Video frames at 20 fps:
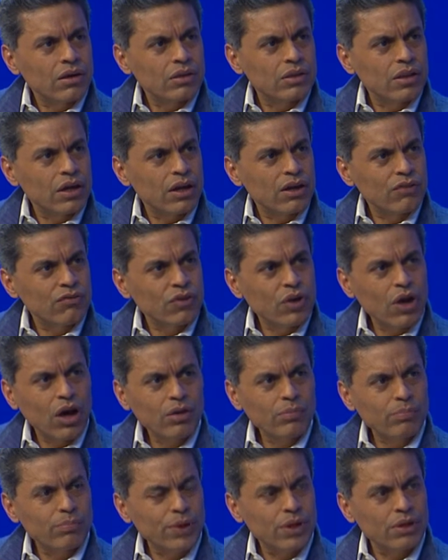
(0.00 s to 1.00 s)
there have
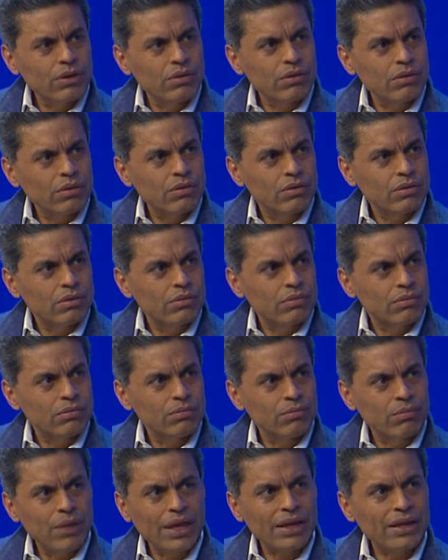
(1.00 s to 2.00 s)
not been
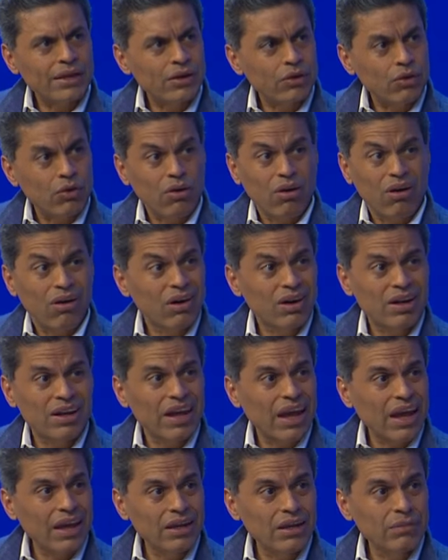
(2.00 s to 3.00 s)
many or
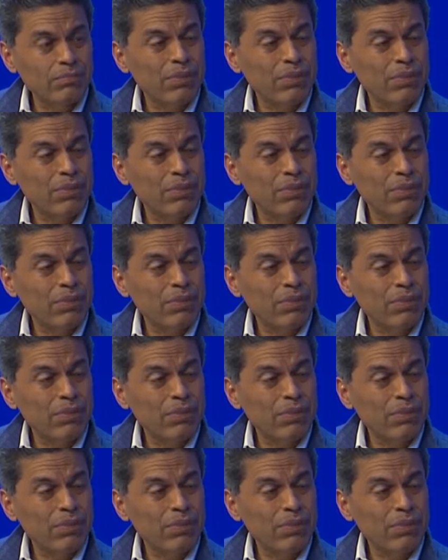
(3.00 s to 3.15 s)
hardly any